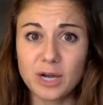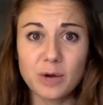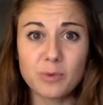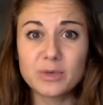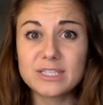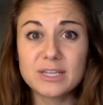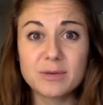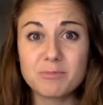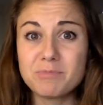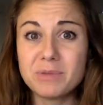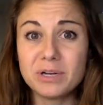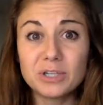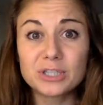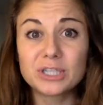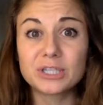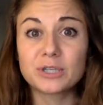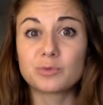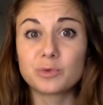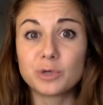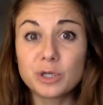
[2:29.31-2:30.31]
I wasn't
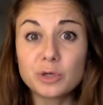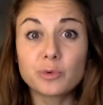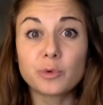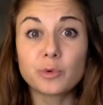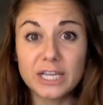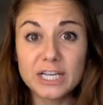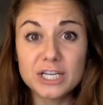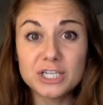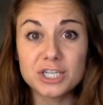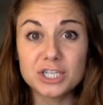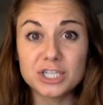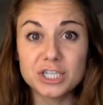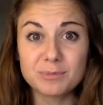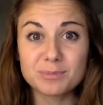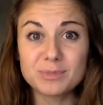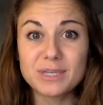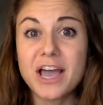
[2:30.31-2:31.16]
building real relationships.